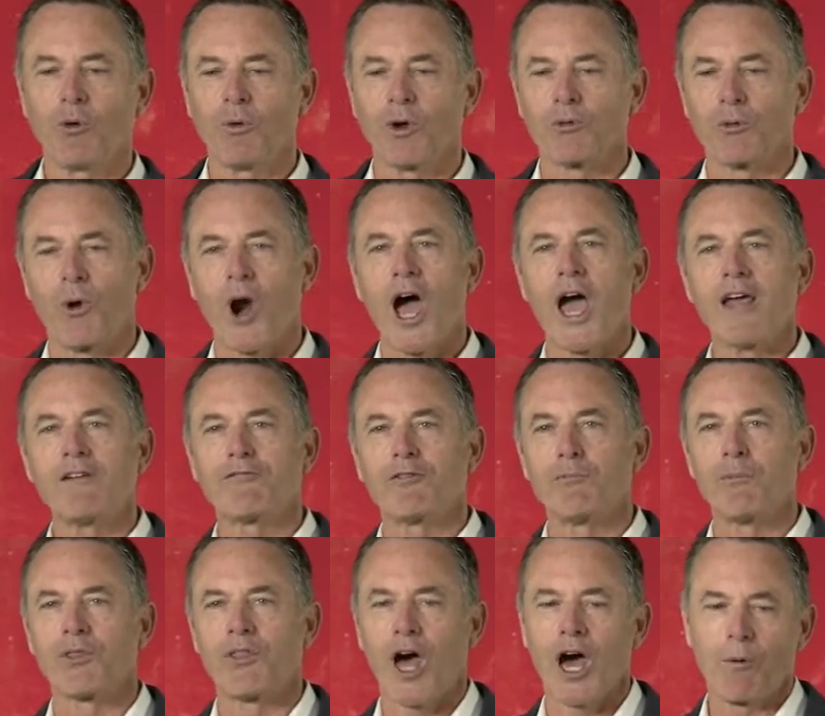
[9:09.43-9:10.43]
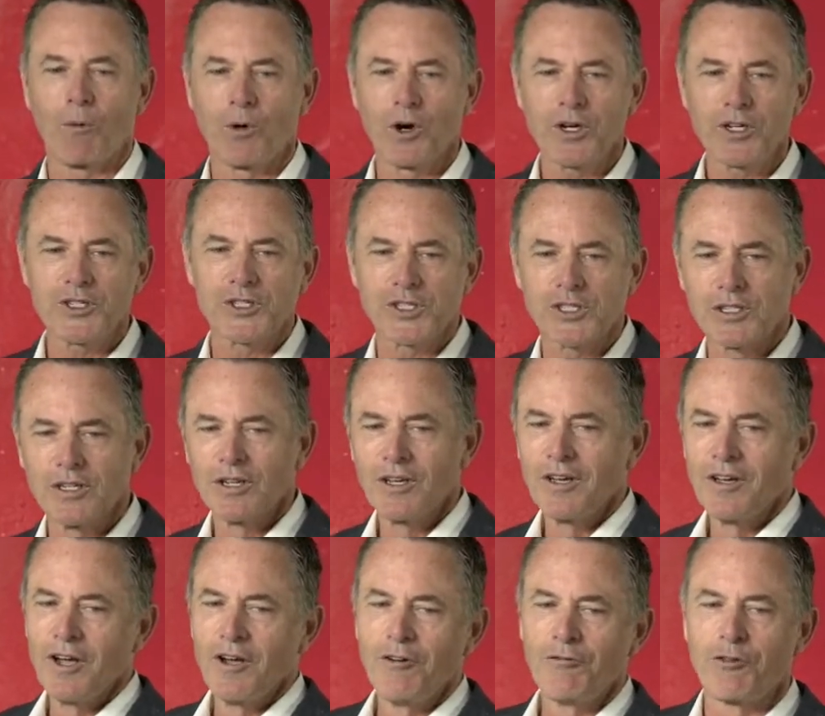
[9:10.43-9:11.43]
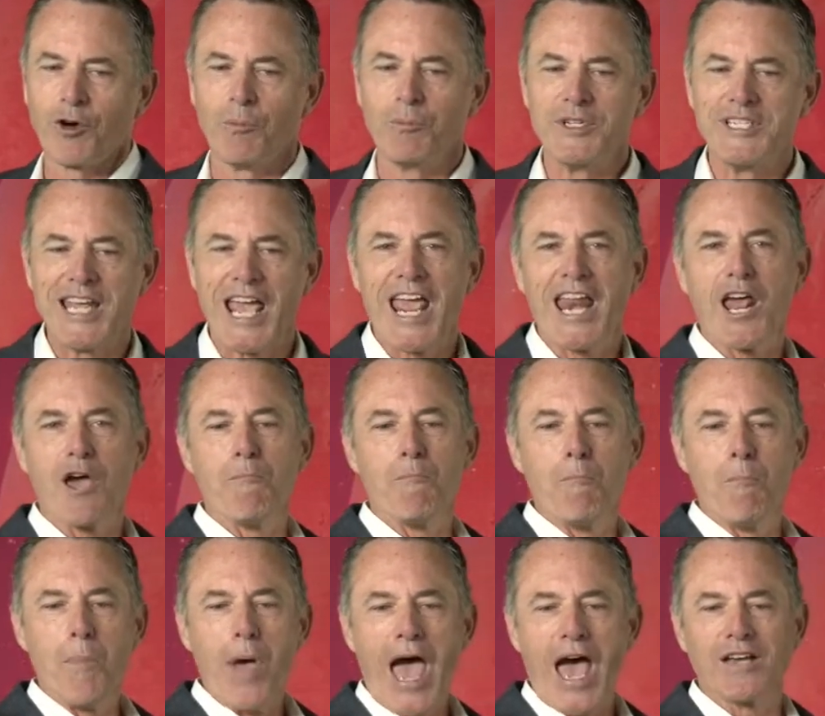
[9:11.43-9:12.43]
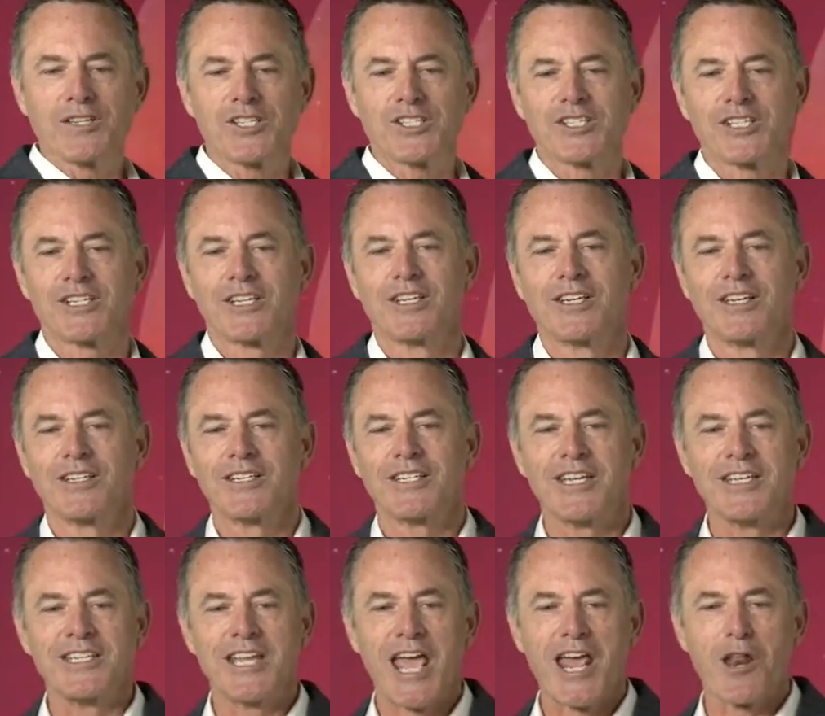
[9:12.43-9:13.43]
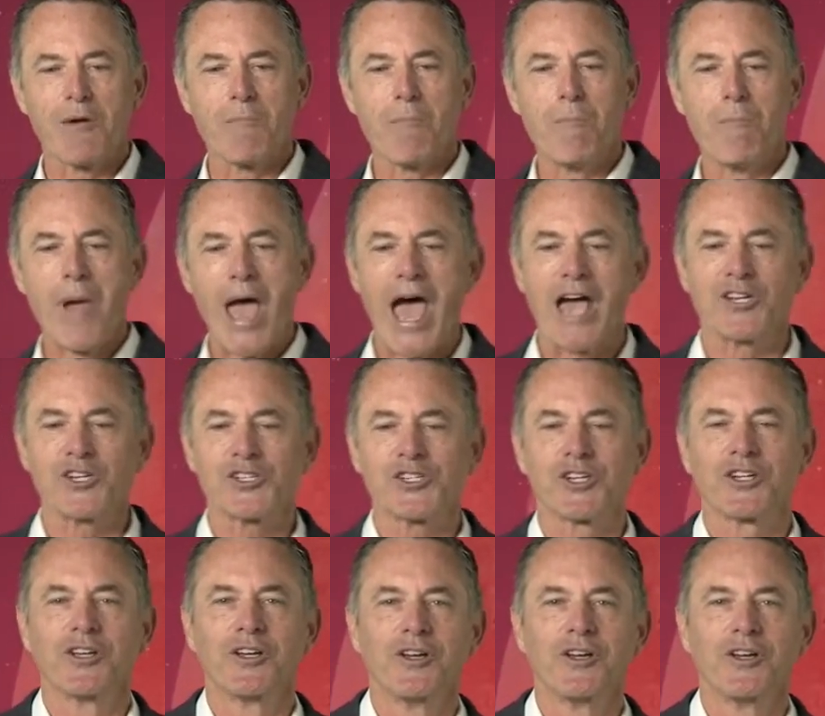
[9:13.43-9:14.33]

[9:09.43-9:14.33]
with Ryan from ThoughtWorks, from data mess to data mesh